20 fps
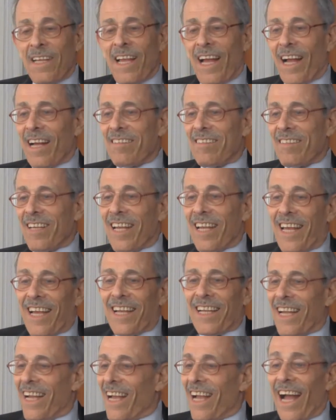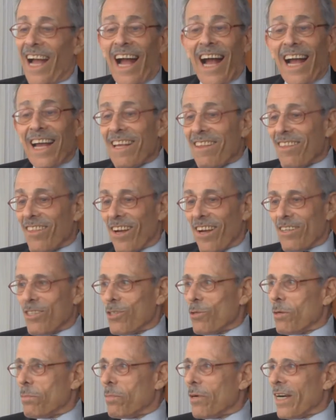I said, "I thought
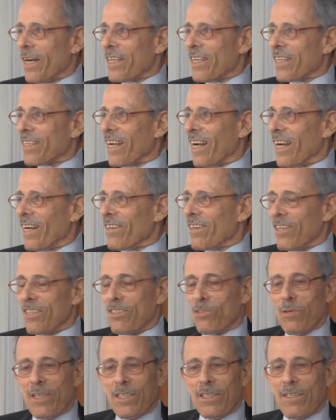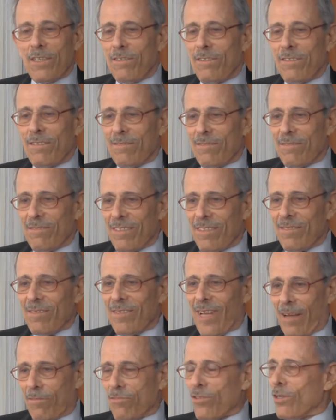you applied to college
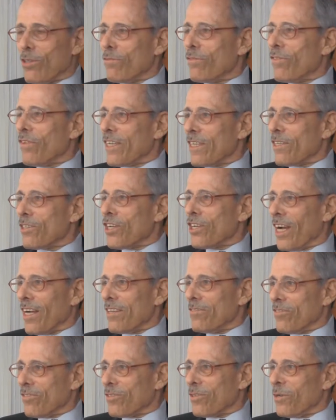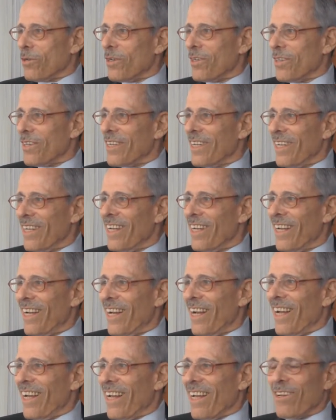after you finish high school."
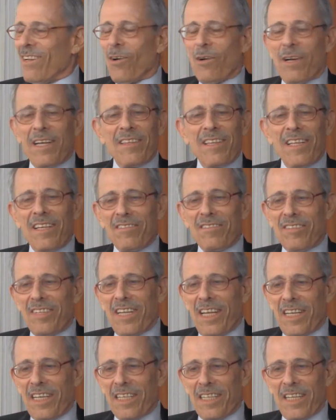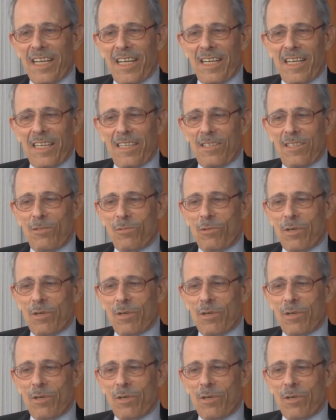In this day and age